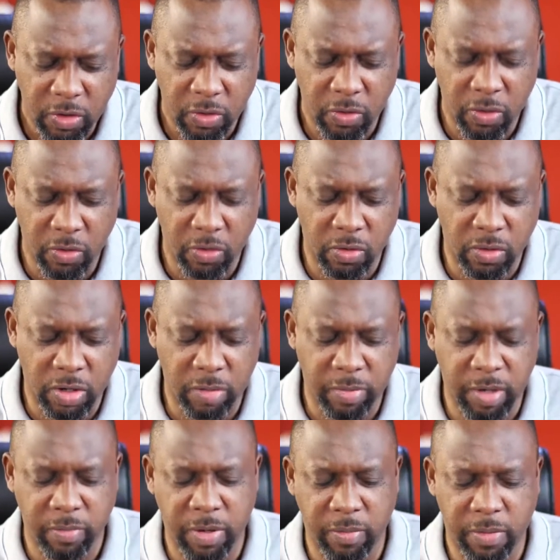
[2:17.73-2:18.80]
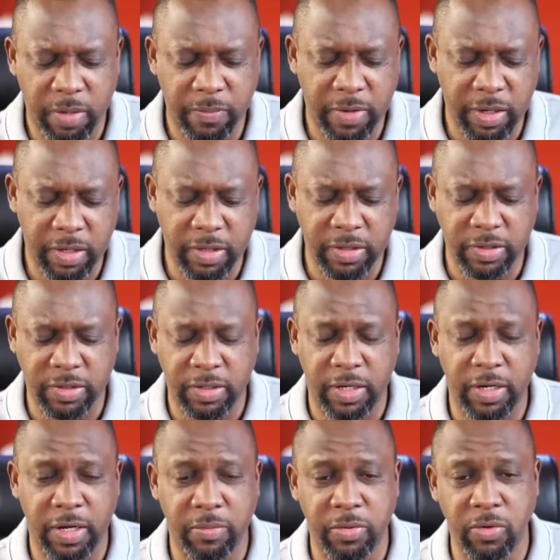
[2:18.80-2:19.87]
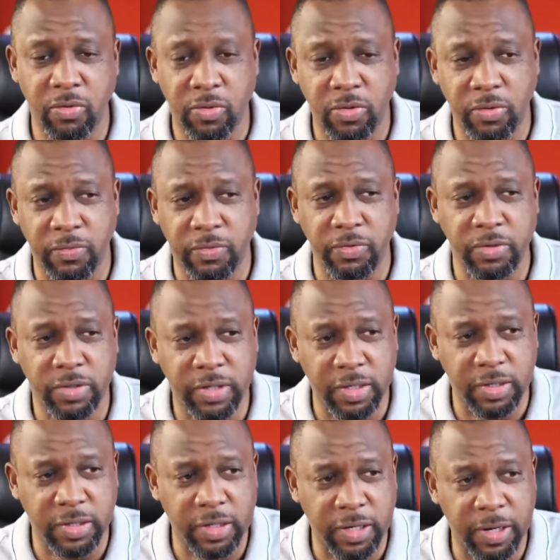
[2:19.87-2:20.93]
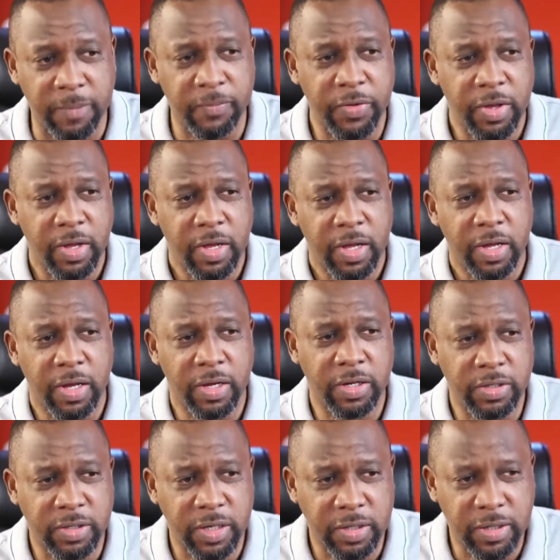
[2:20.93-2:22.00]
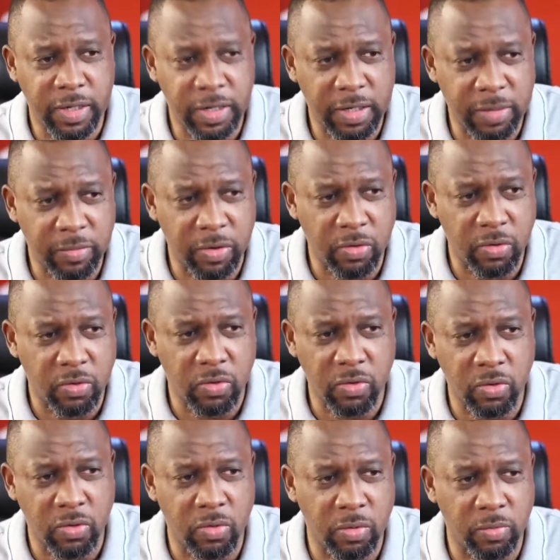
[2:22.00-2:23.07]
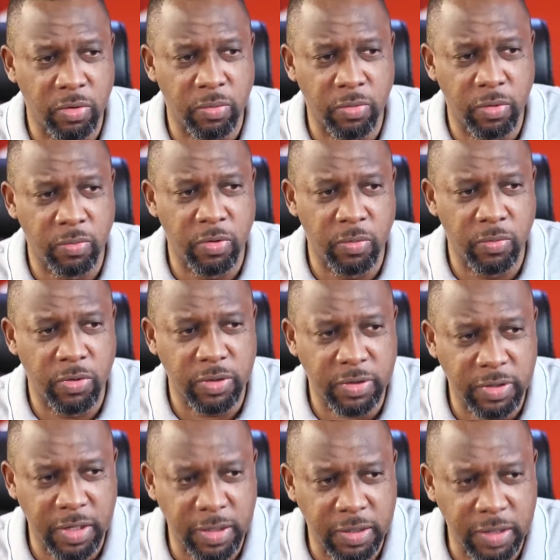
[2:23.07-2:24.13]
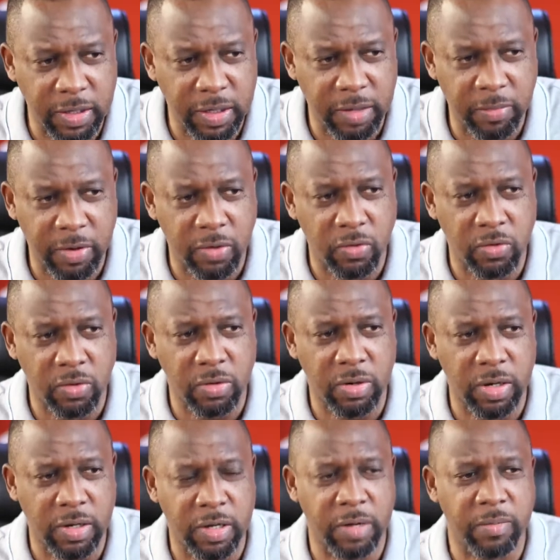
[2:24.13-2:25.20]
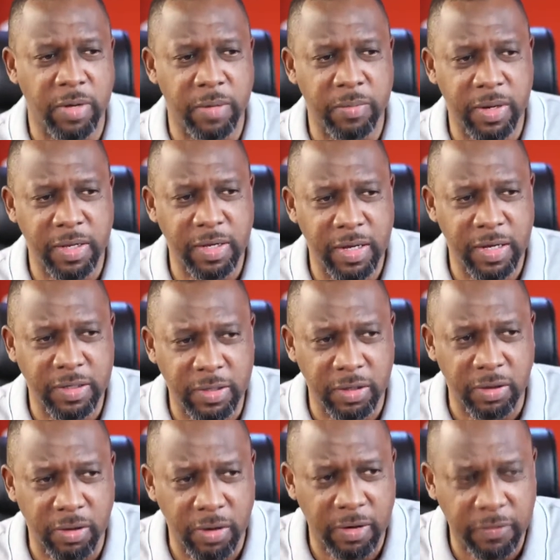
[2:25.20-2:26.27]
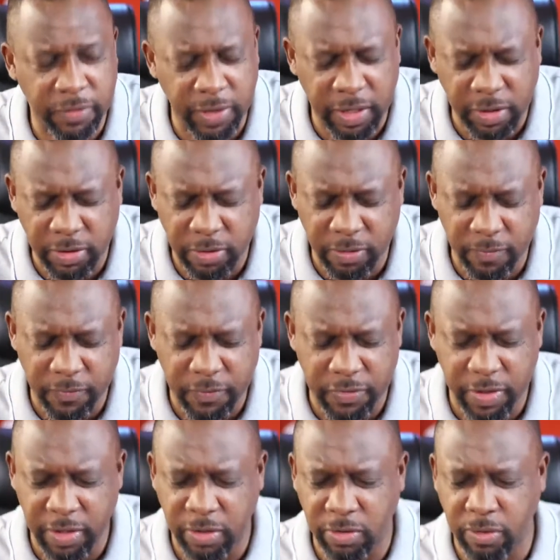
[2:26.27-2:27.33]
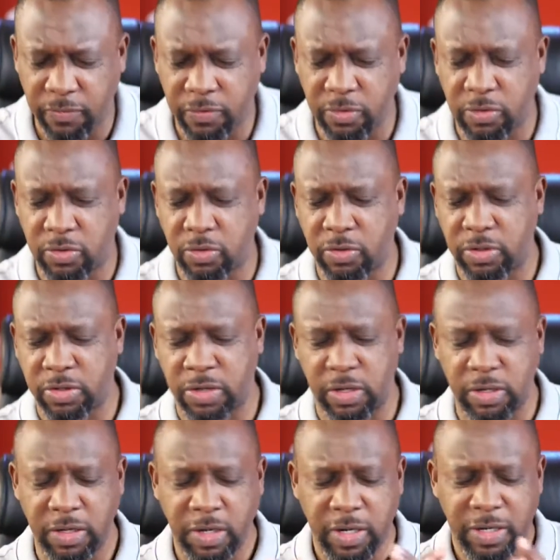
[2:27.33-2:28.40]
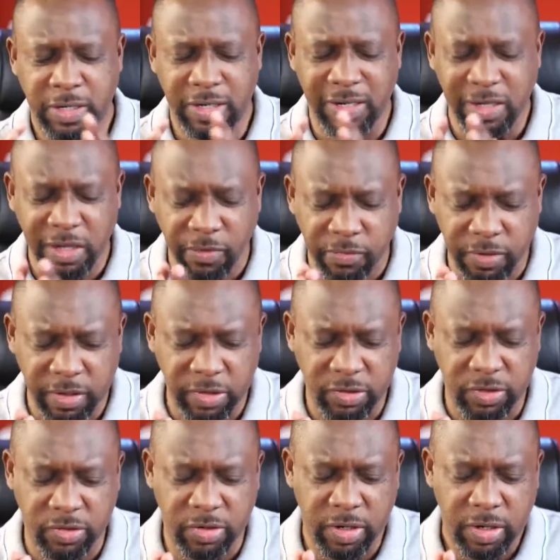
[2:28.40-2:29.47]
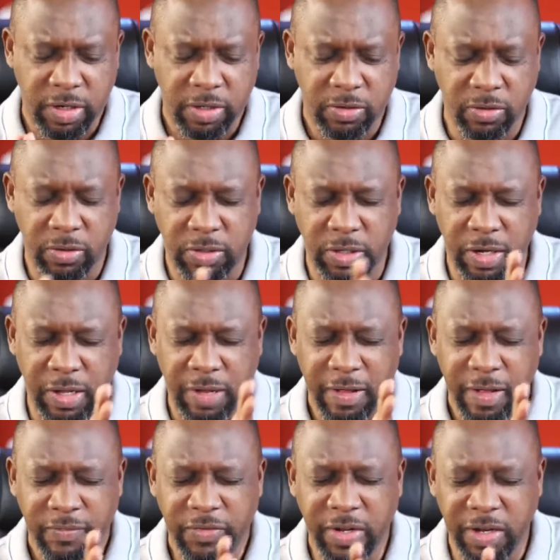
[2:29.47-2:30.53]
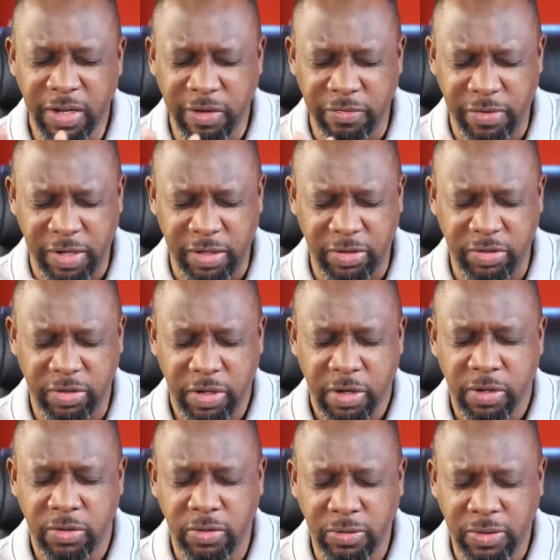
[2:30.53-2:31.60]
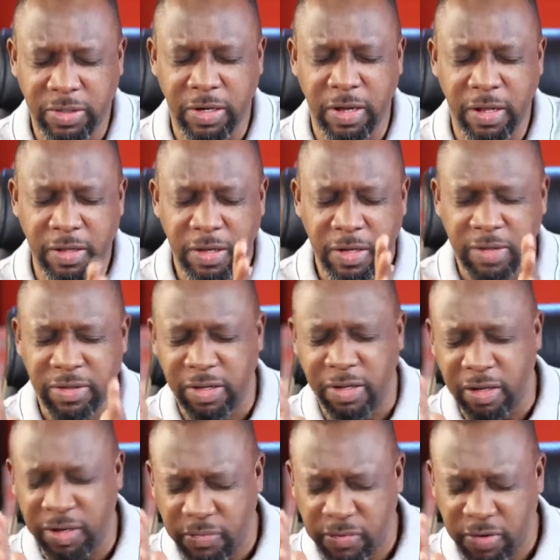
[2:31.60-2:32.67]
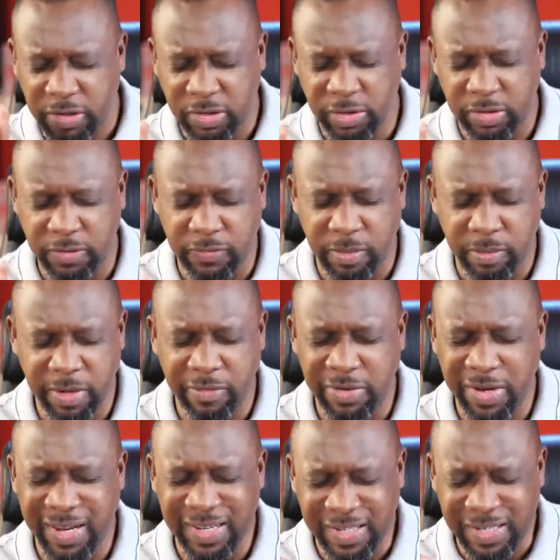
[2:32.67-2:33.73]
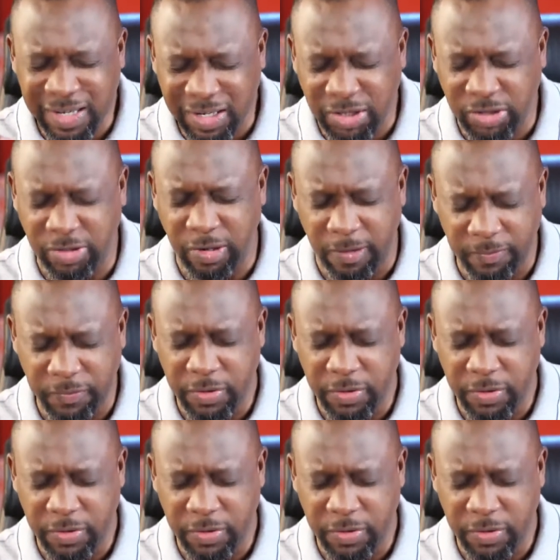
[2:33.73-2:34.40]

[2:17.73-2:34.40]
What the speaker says: ora baba baba kista la broko vusetia Eja tala bahuruku bububububu Setela bahuraka baba Yes Lord, thank you. Thank you for total deliverance. Total deliverance. Total deliverance from every addiction.